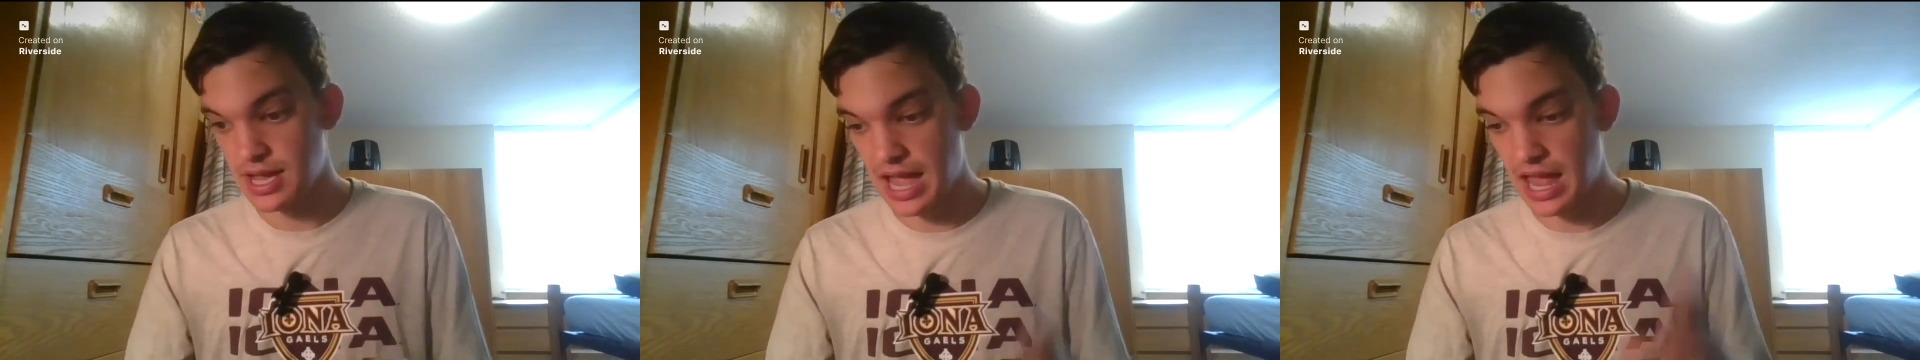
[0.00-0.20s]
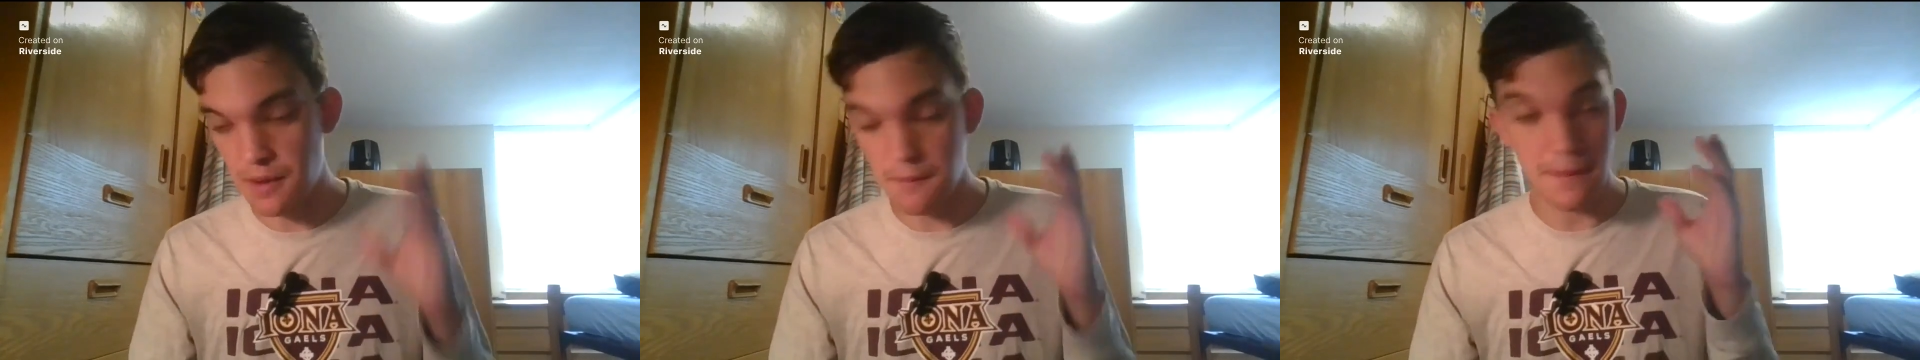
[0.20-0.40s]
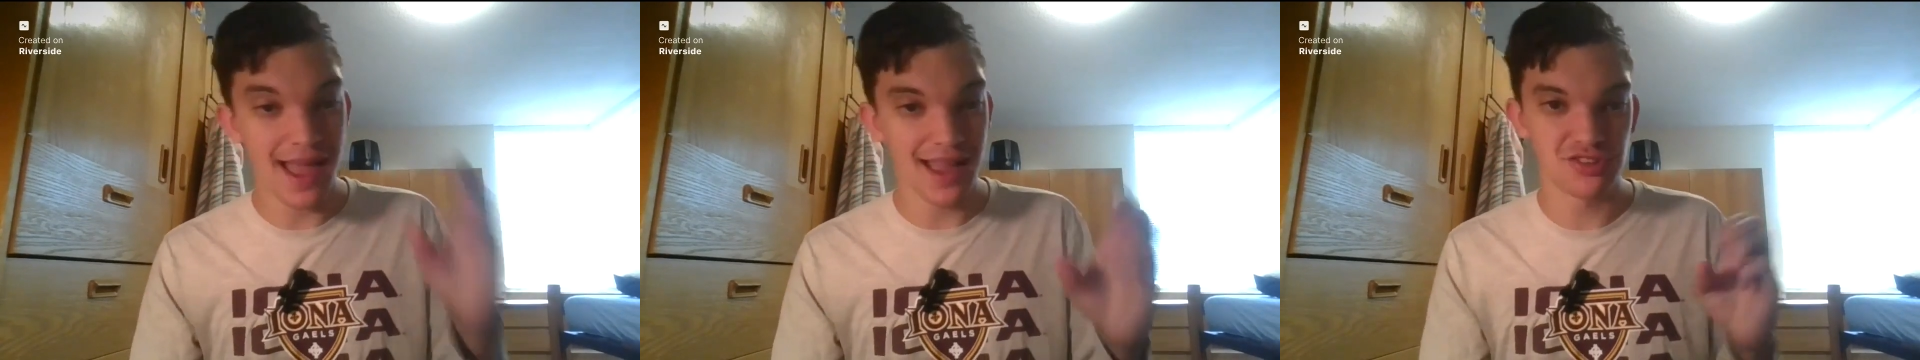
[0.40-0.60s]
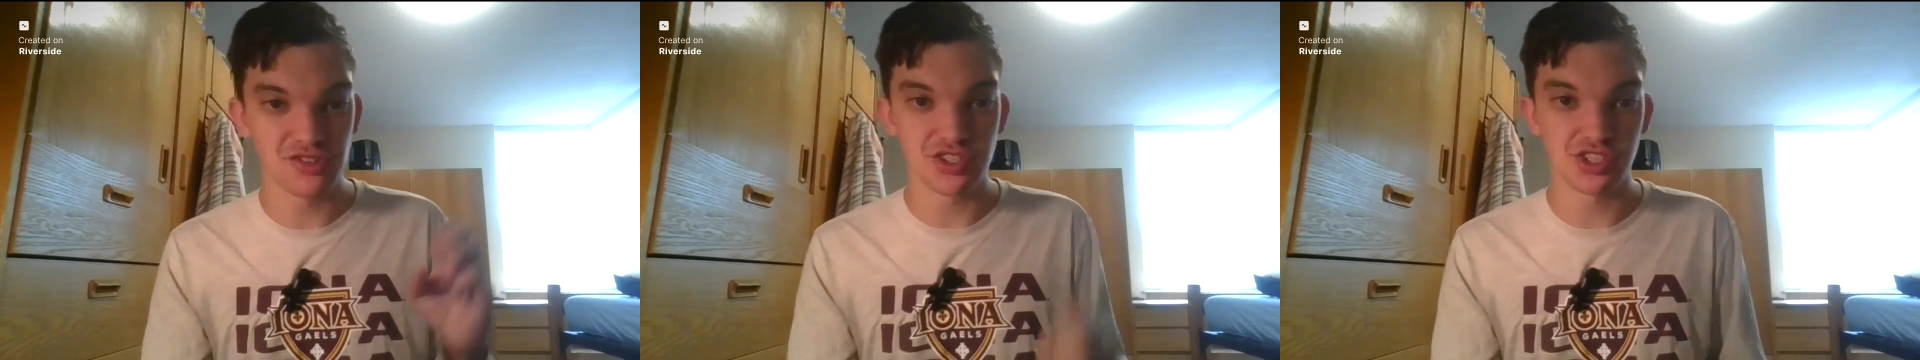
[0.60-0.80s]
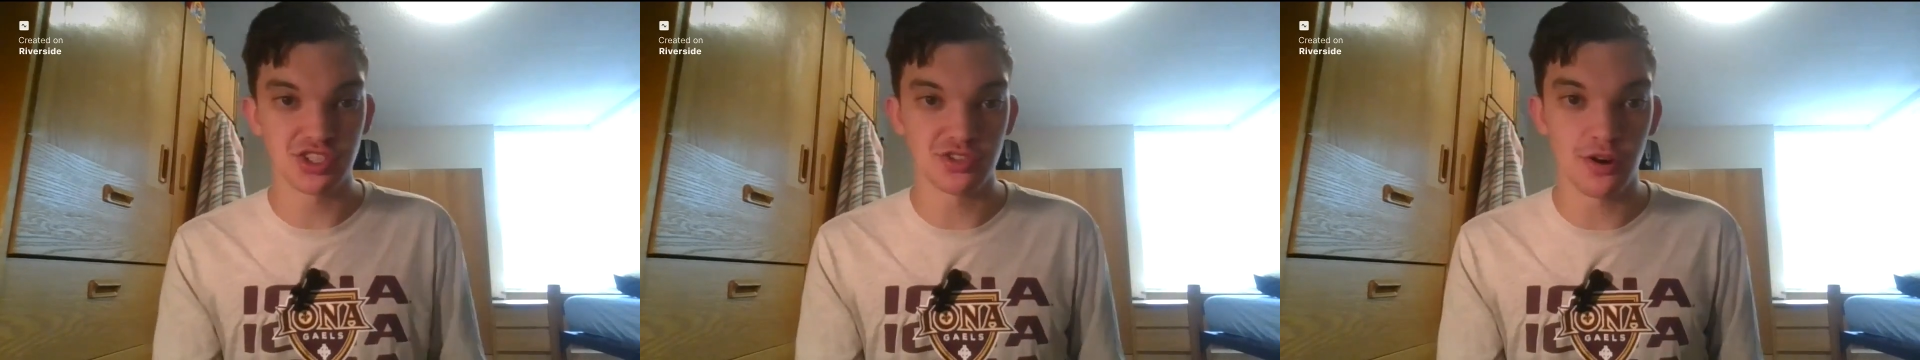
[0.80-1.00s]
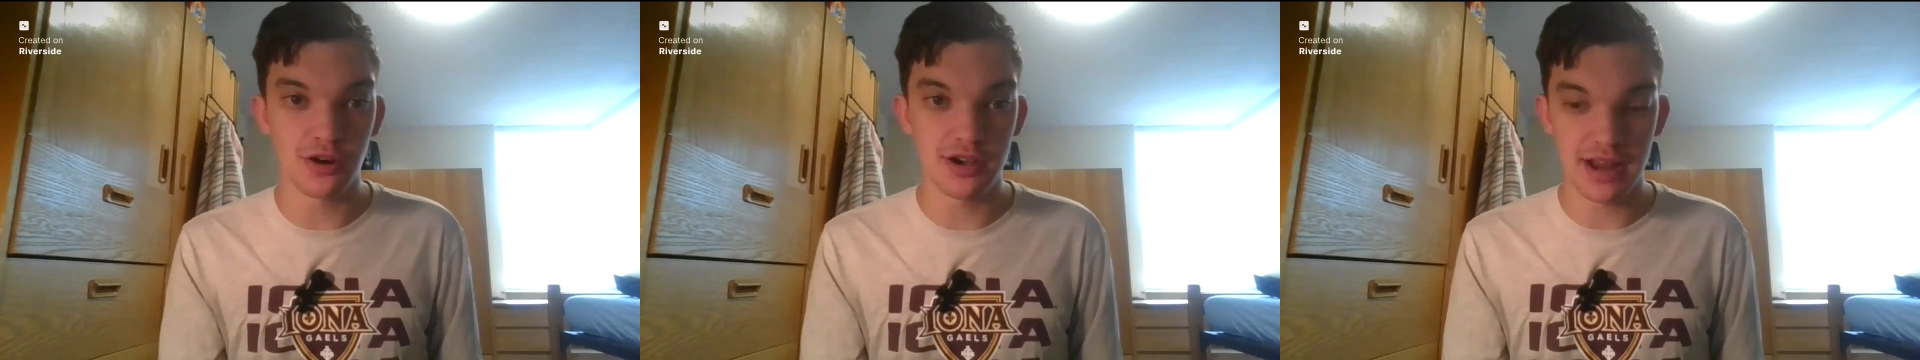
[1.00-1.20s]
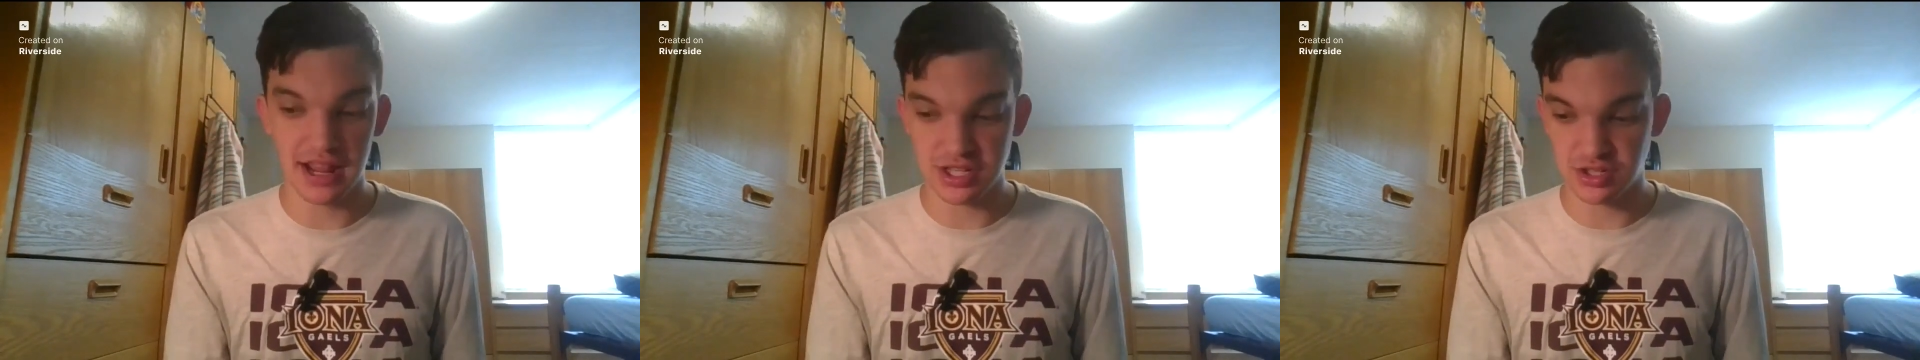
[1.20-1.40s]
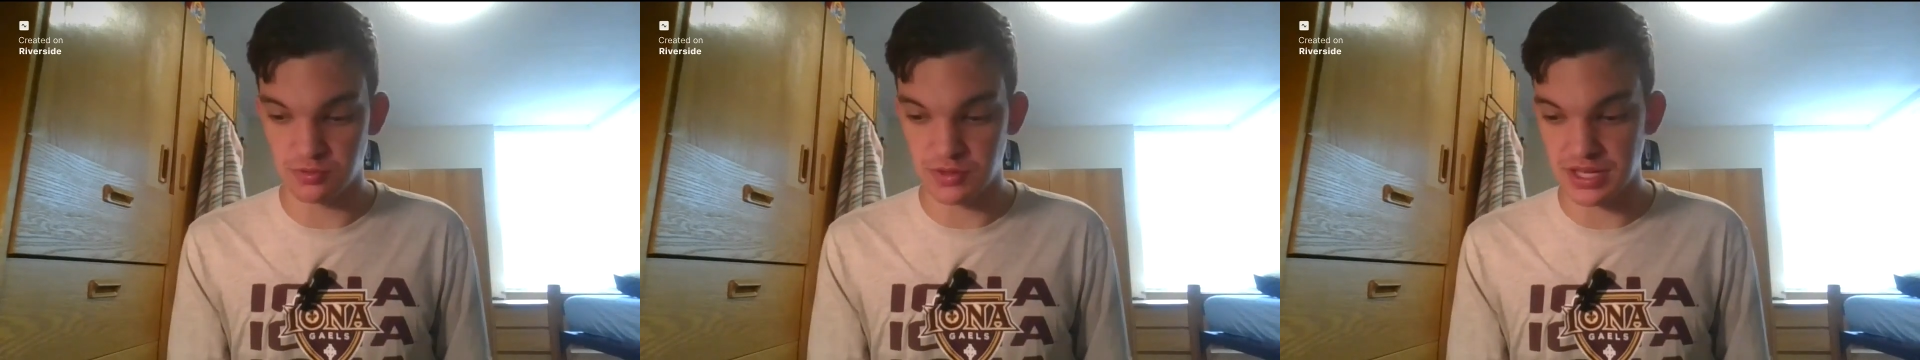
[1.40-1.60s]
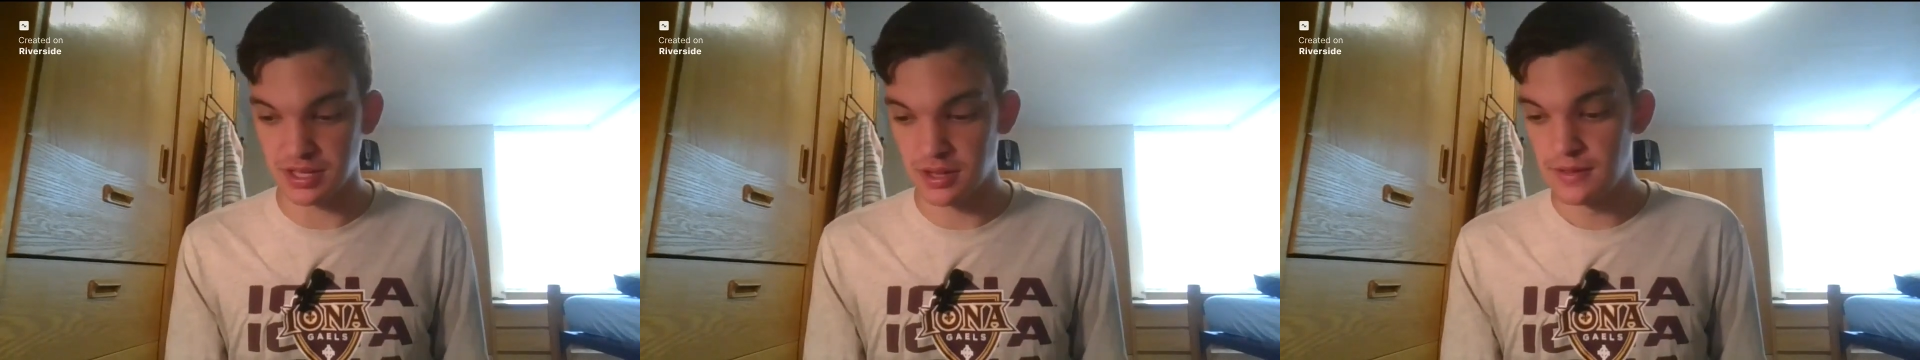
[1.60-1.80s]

And the matches start next week.